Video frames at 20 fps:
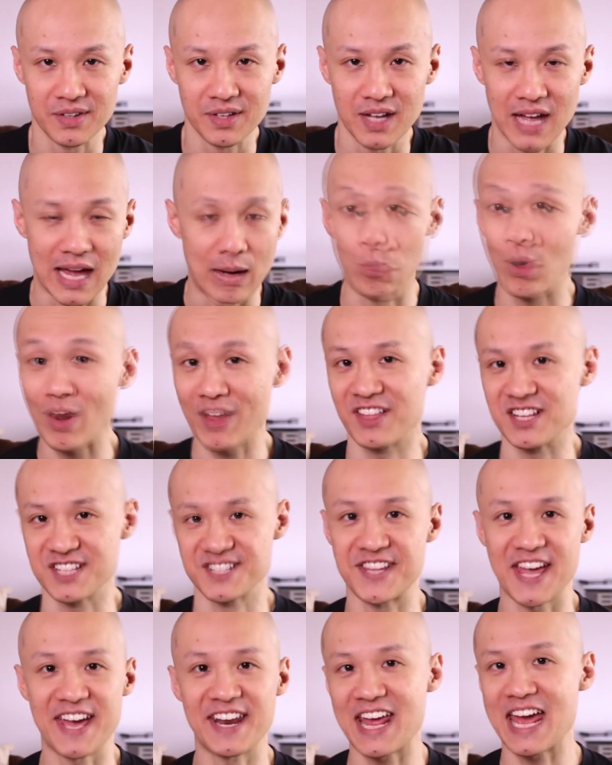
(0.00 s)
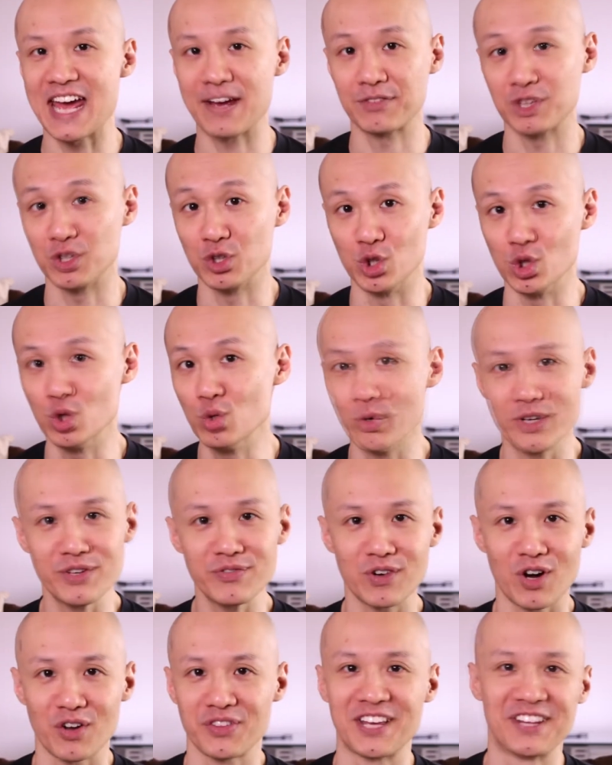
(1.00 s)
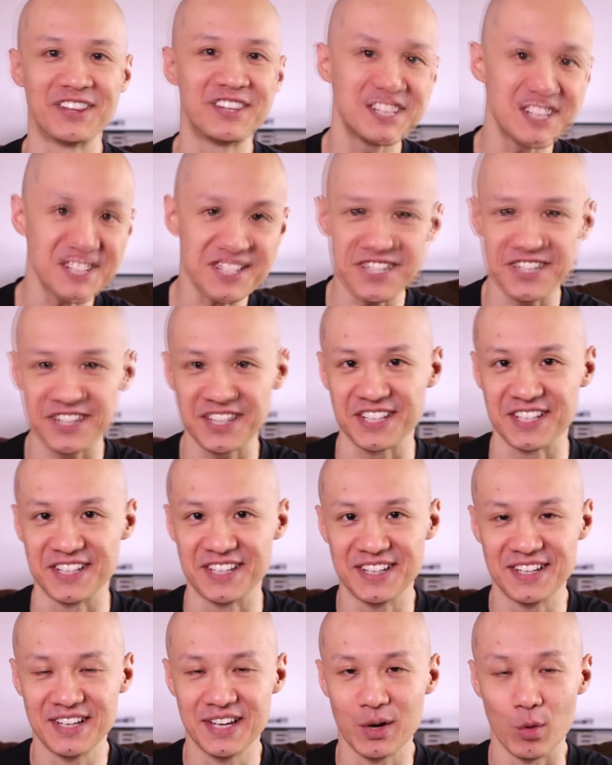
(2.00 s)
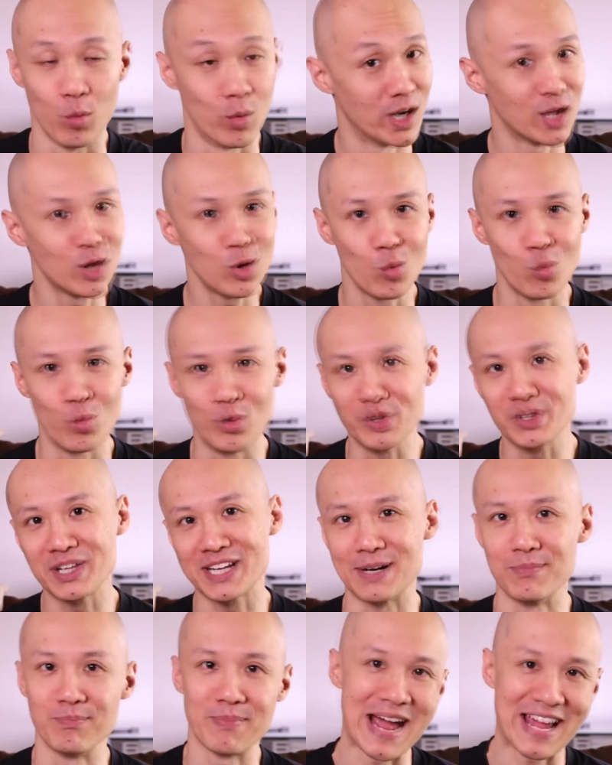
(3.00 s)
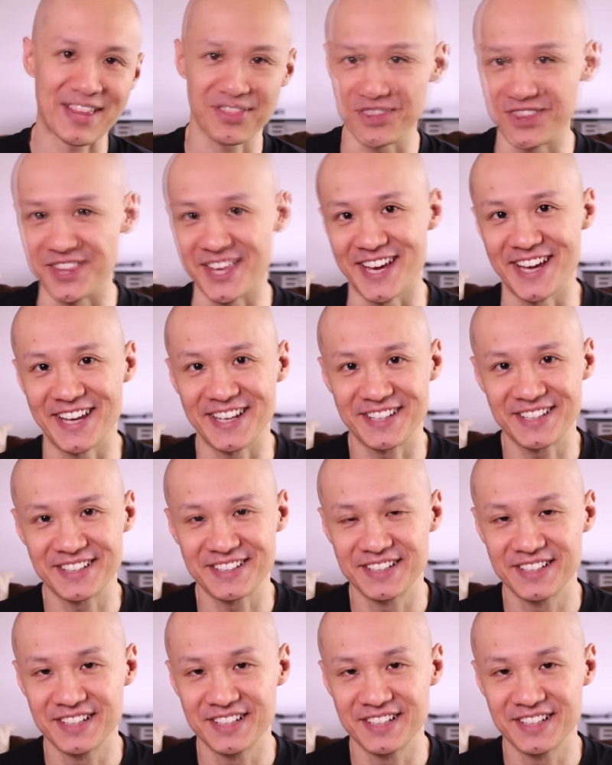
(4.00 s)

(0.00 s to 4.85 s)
And what does that have to do with authenticity? Well, we'll come back to that.